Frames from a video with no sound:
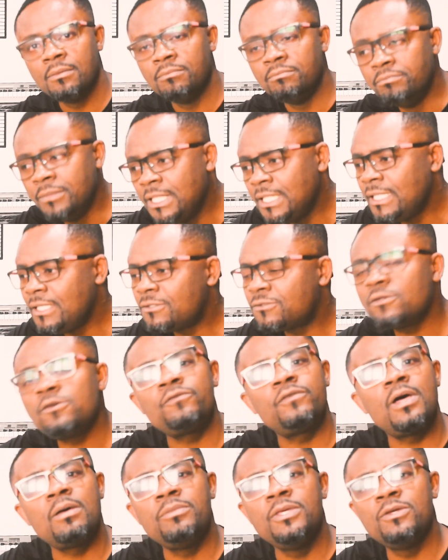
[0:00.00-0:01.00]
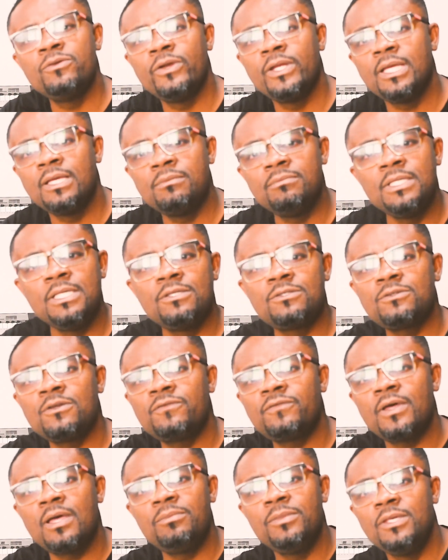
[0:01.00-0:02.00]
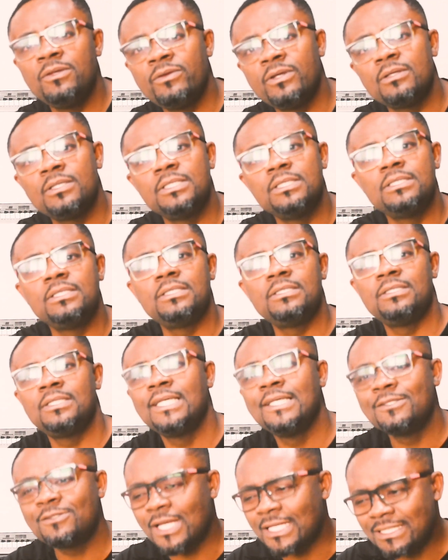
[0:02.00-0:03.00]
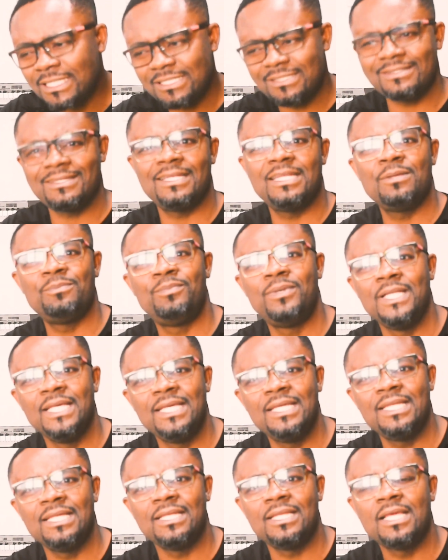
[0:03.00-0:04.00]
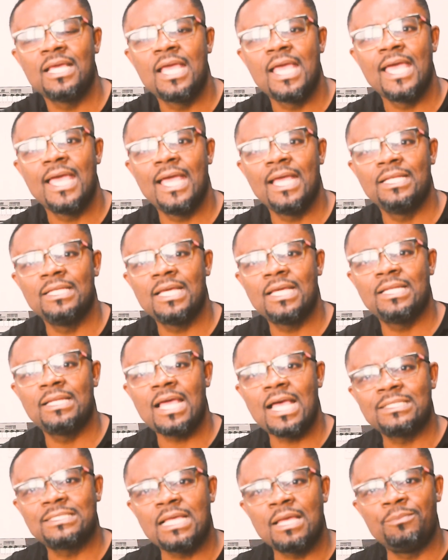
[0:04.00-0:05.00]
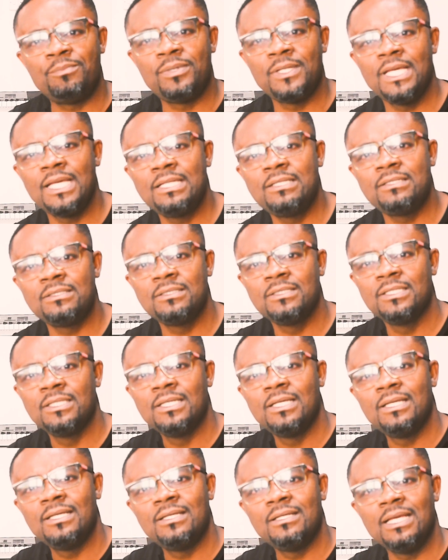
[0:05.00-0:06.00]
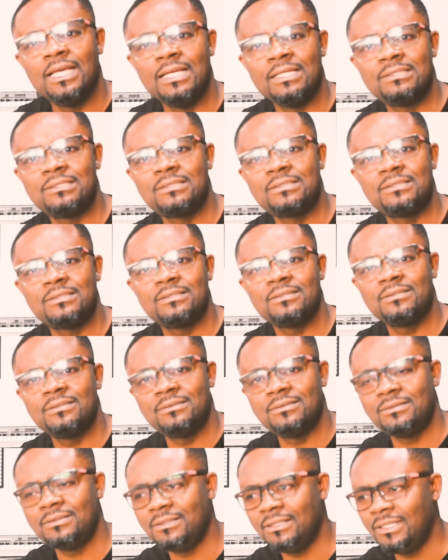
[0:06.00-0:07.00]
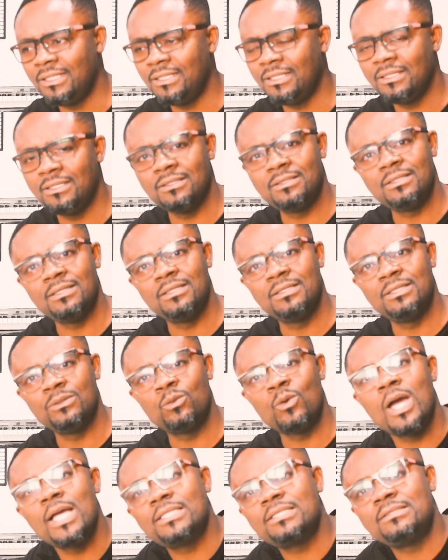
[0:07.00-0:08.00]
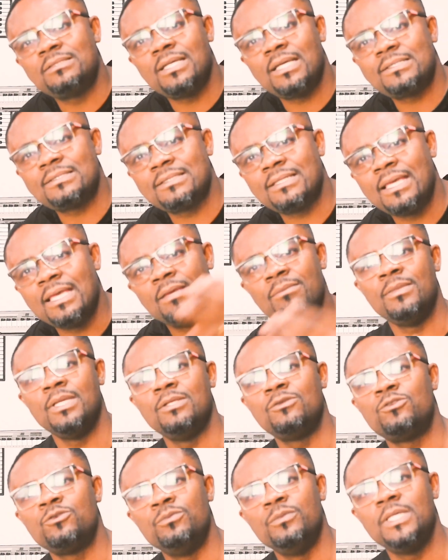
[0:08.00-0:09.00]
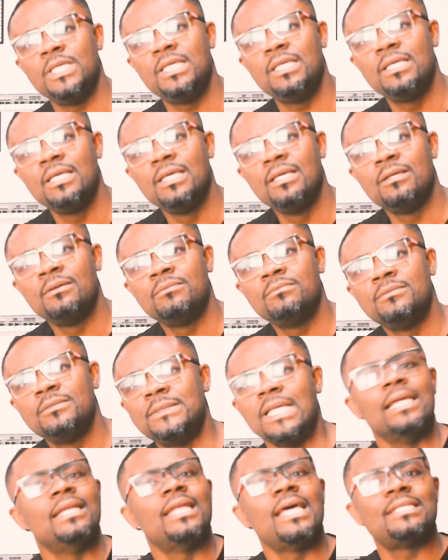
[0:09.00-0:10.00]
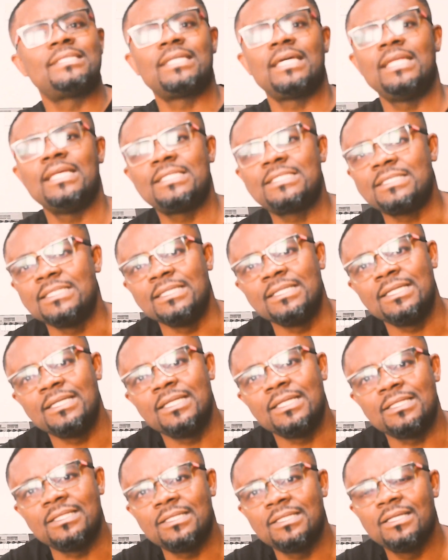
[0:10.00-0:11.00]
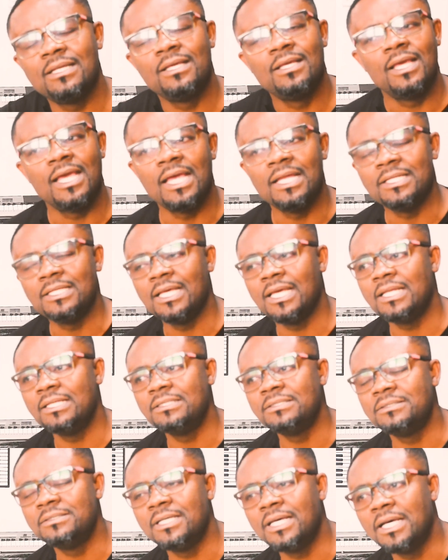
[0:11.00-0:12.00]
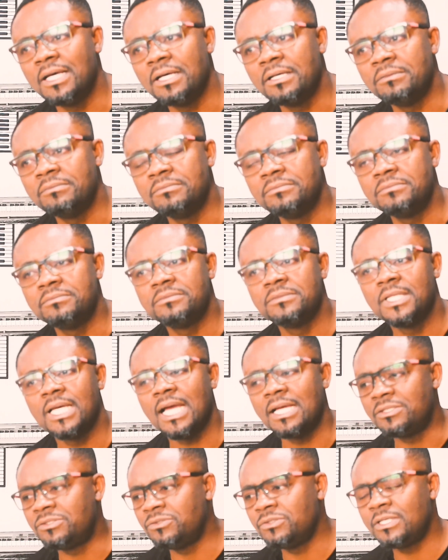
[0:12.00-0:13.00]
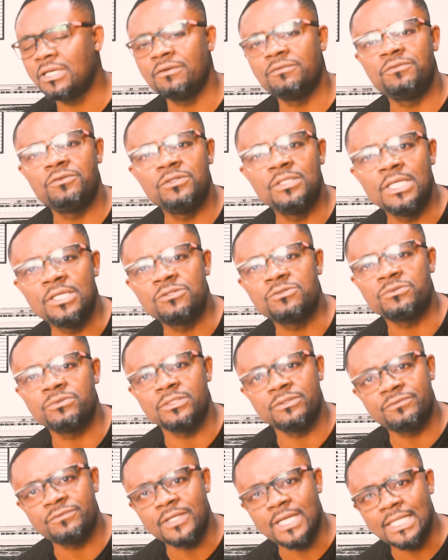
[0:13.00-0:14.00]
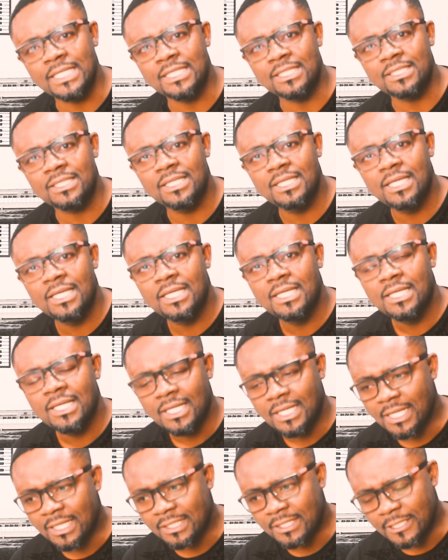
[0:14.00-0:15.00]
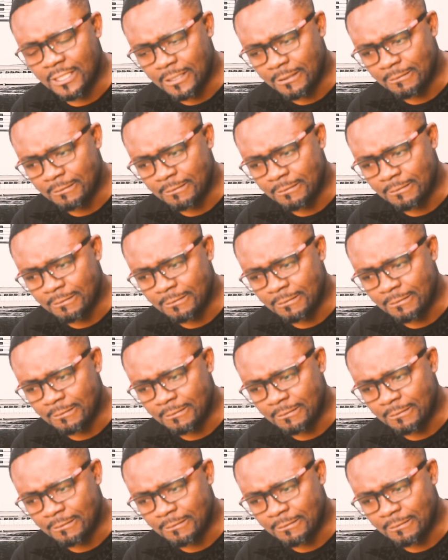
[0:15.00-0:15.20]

Mi so fa mi re, mi so fa mi re, no no no. So I just started playing it, and then as I played it, the words just came into me. Then I started singing it, and then I took a few days to refine it, and